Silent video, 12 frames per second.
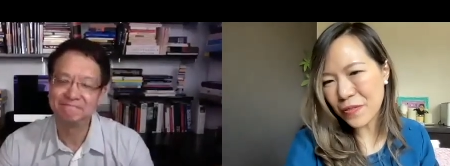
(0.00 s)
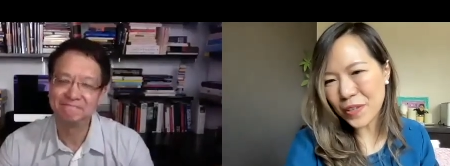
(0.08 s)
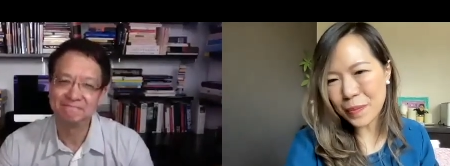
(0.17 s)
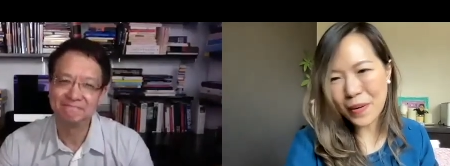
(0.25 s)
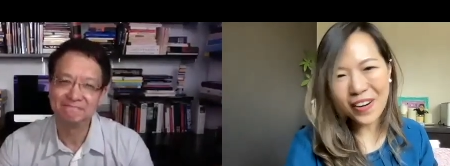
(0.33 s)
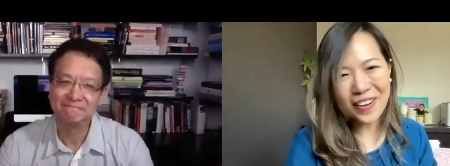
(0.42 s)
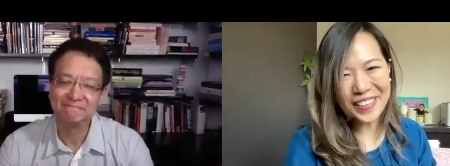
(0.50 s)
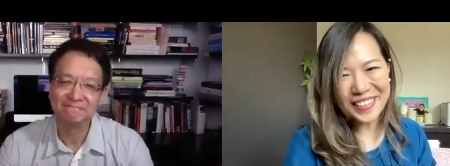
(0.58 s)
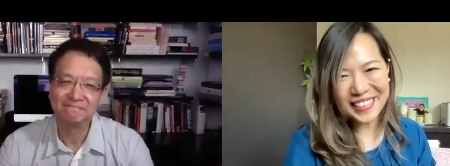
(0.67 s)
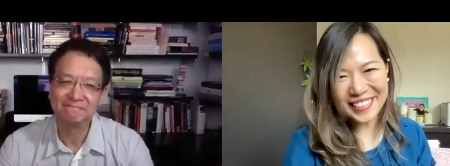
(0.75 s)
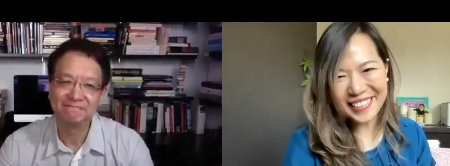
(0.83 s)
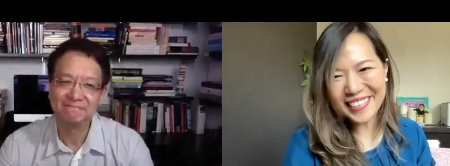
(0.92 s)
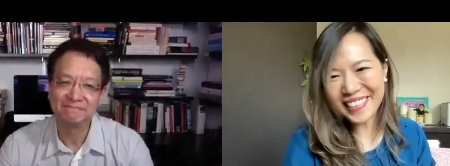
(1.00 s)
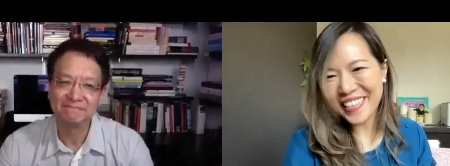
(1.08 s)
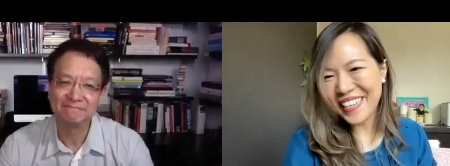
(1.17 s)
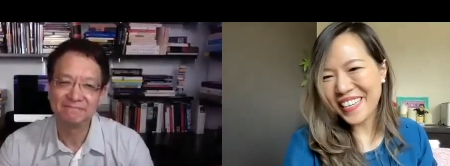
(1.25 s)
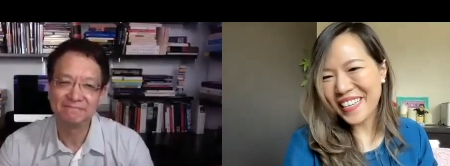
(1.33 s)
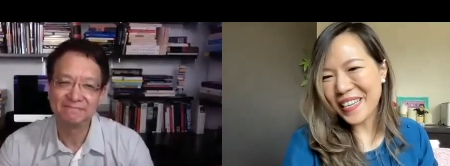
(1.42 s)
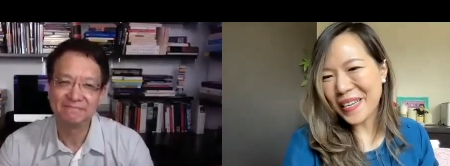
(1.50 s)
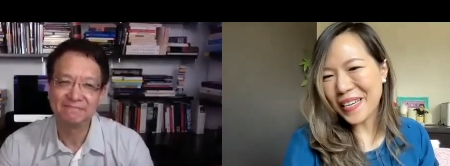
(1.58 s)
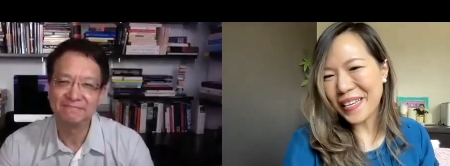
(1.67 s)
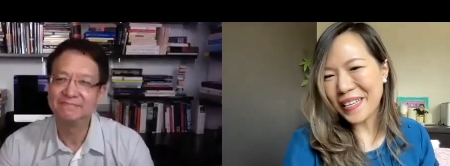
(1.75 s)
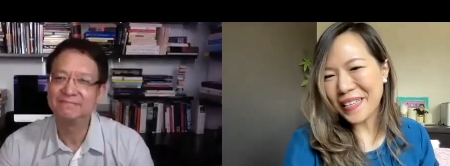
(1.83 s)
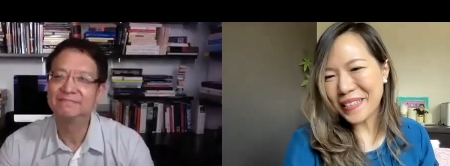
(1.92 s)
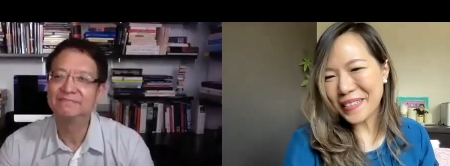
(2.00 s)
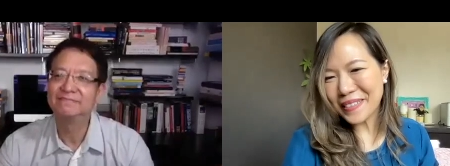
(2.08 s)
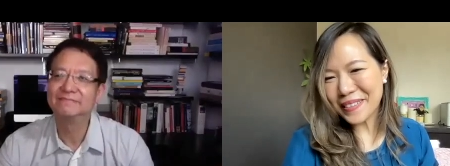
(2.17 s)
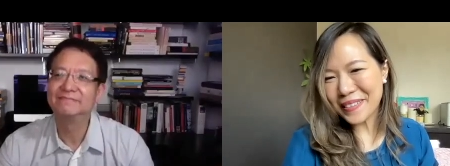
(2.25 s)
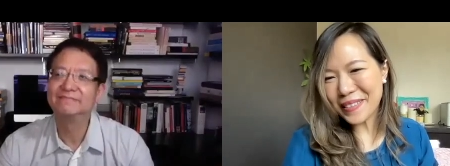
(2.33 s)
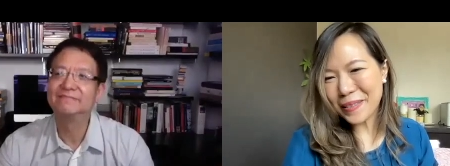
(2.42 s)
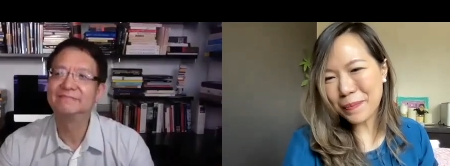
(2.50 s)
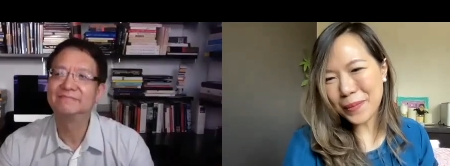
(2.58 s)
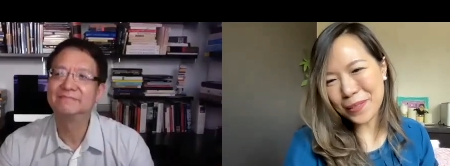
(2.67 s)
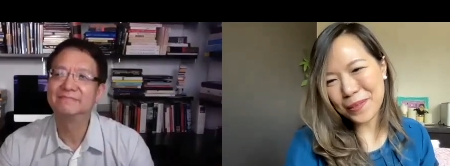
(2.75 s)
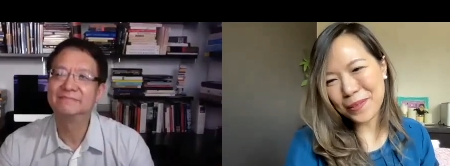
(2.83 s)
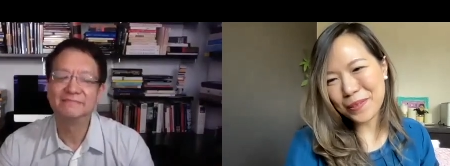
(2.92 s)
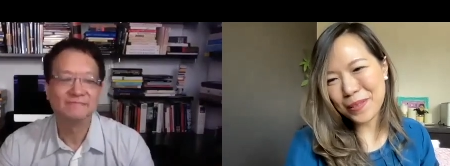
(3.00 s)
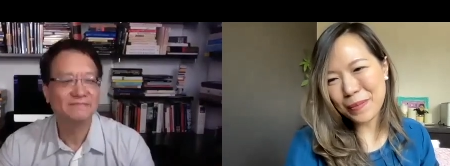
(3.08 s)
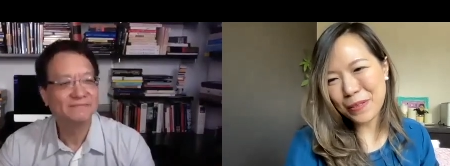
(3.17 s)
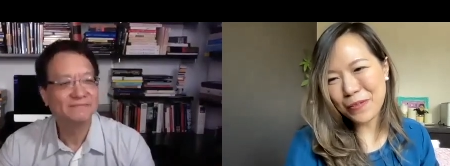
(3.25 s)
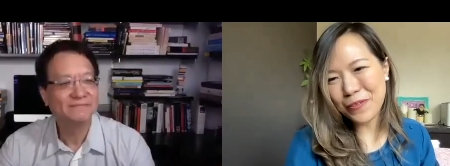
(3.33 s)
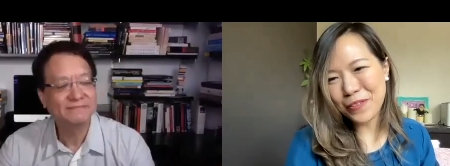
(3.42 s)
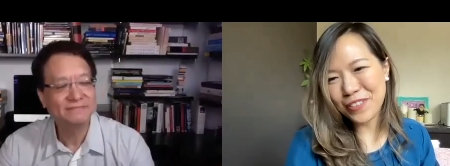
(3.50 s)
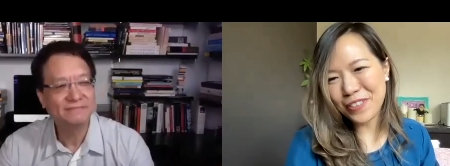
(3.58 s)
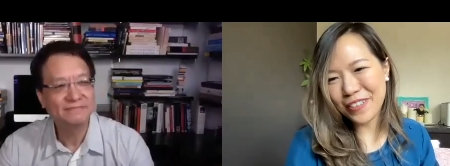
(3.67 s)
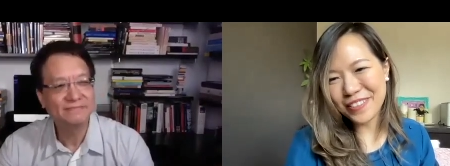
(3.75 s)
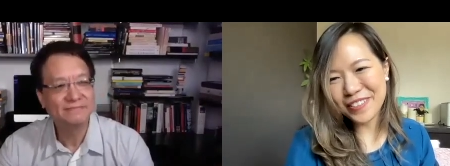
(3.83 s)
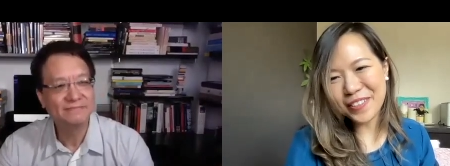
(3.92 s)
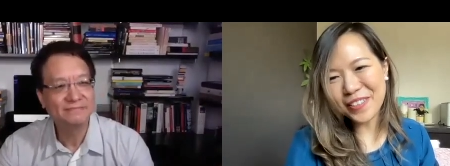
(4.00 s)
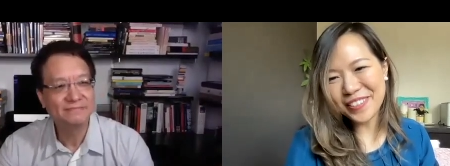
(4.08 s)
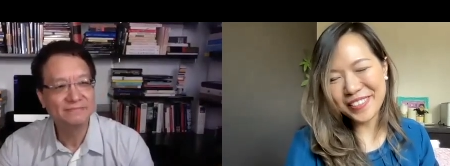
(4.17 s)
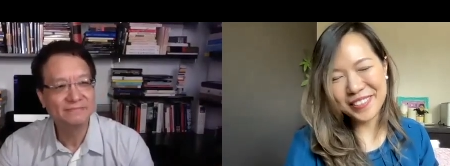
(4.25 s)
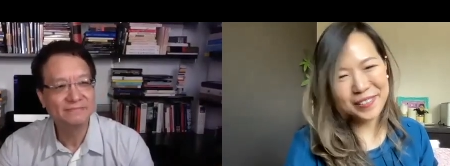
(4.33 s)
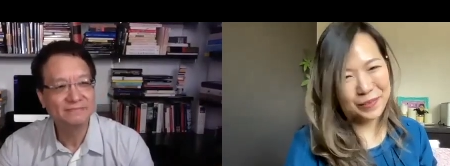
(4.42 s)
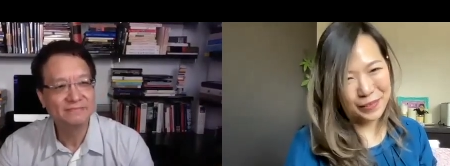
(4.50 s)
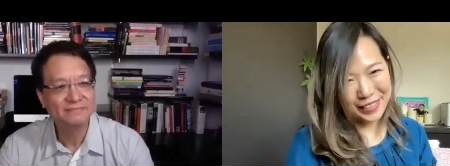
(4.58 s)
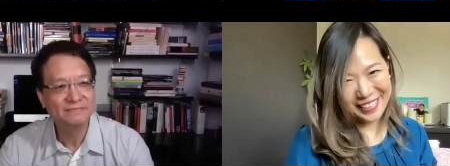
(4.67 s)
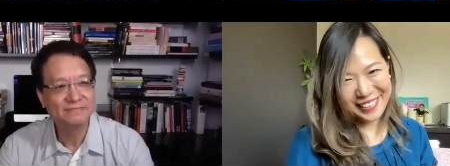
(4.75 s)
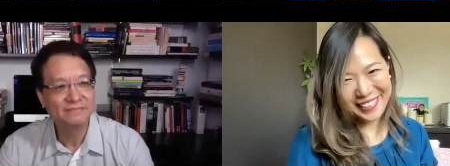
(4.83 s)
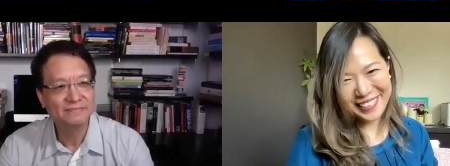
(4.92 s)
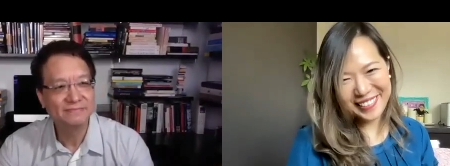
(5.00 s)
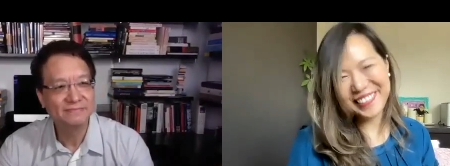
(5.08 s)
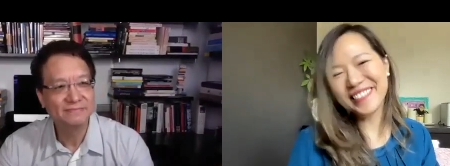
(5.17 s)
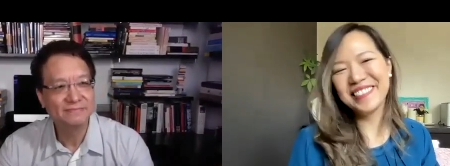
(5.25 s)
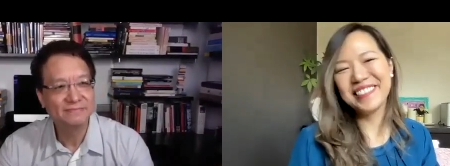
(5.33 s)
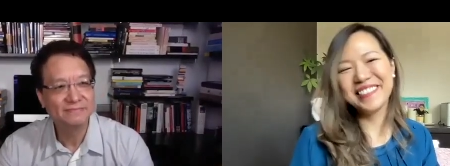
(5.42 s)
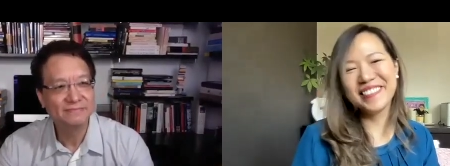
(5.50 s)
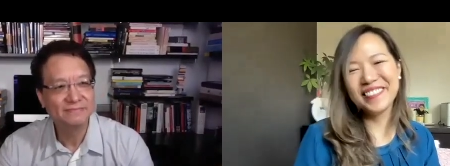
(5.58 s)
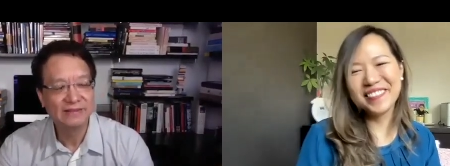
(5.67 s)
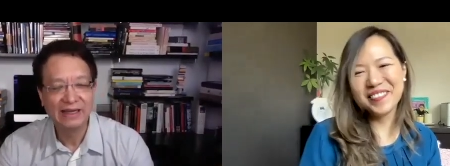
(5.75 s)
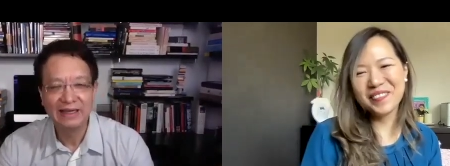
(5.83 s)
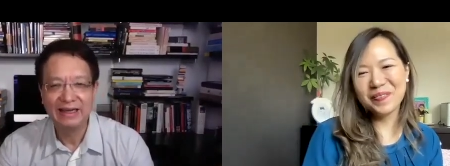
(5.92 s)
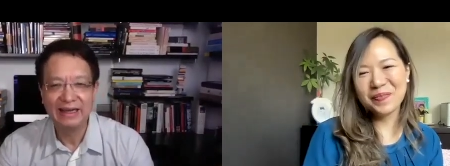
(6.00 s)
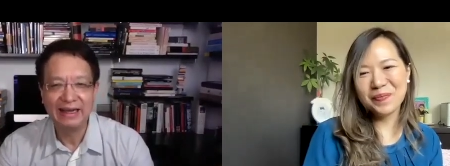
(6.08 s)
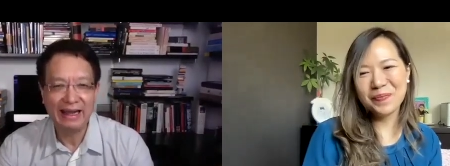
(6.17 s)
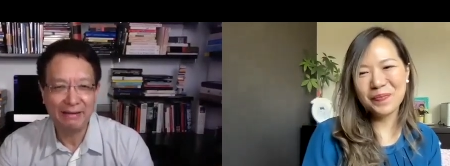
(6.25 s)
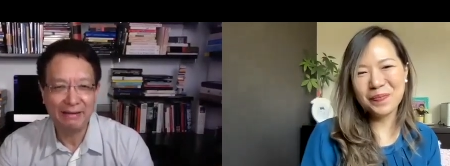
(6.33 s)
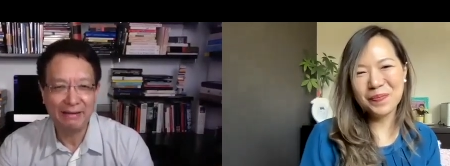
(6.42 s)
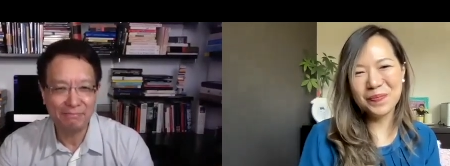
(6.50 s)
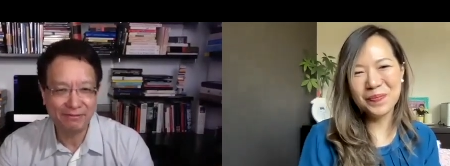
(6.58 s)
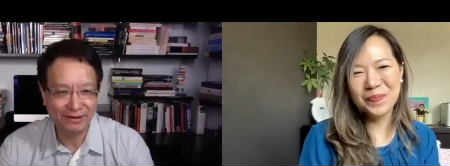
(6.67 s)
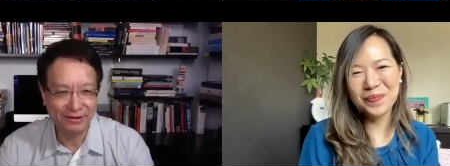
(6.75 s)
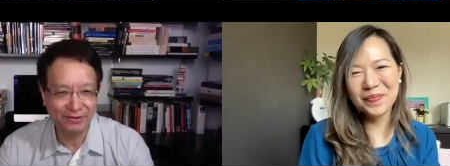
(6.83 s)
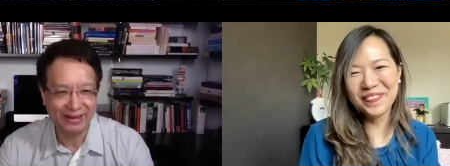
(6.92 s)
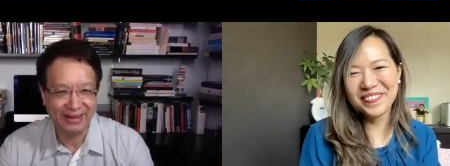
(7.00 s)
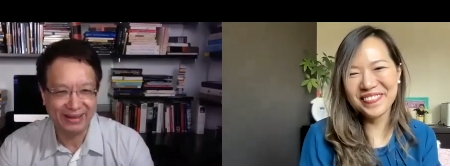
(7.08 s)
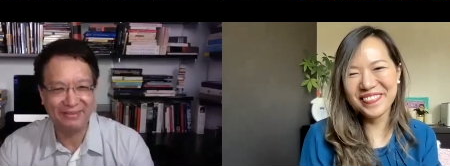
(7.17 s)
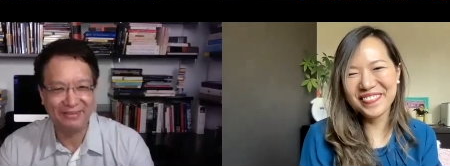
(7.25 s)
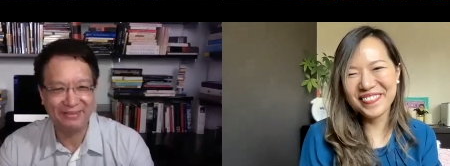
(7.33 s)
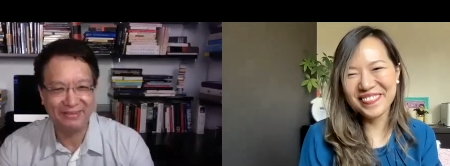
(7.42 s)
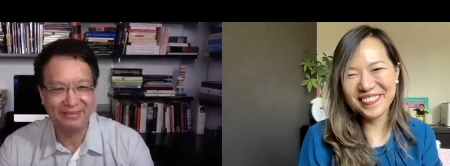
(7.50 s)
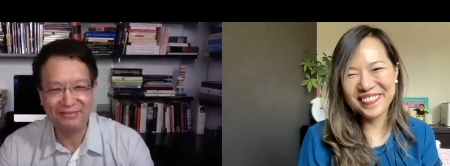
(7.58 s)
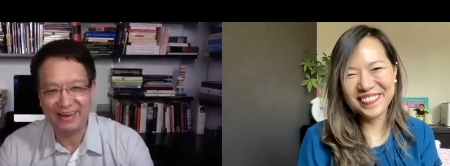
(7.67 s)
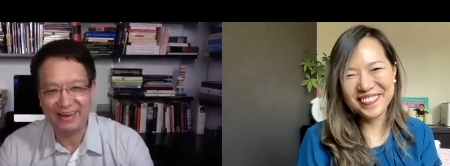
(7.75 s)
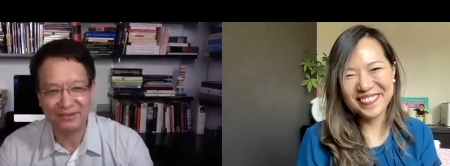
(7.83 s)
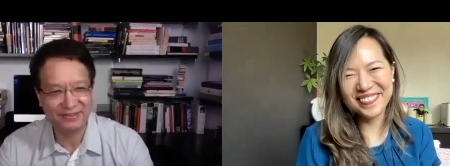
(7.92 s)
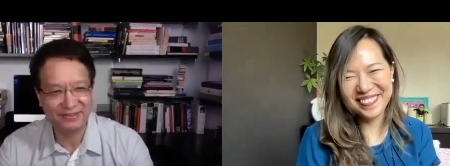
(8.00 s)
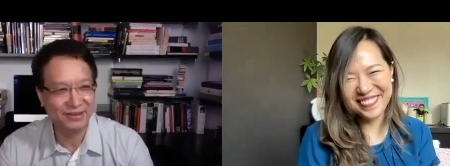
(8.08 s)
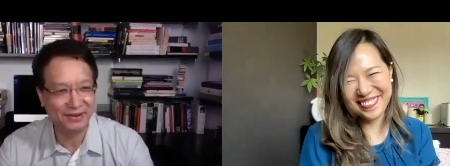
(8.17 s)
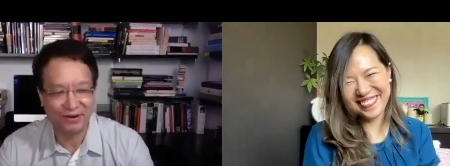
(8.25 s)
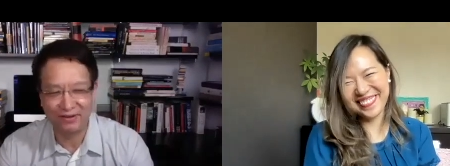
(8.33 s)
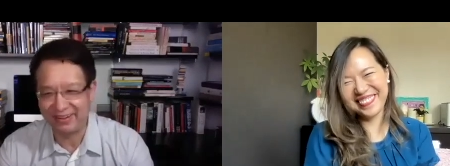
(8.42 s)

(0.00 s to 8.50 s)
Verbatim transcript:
Speaker 1: from Holly. Is this book suitable for non-scholars to read?
Speaker 2: Absolutely. In fact, Christine, you know this. The